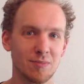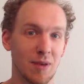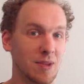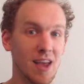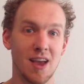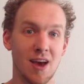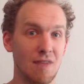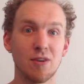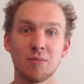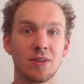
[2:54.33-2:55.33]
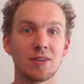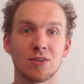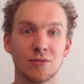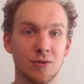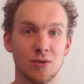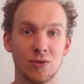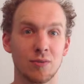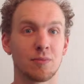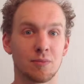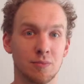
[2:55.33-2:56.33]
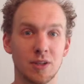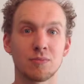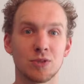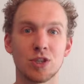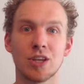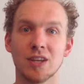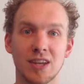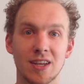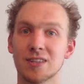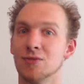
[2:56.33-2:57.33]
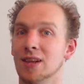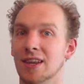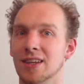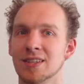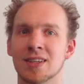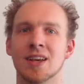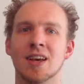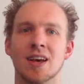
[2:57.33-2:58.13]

Maybe every build of your build machine is a release.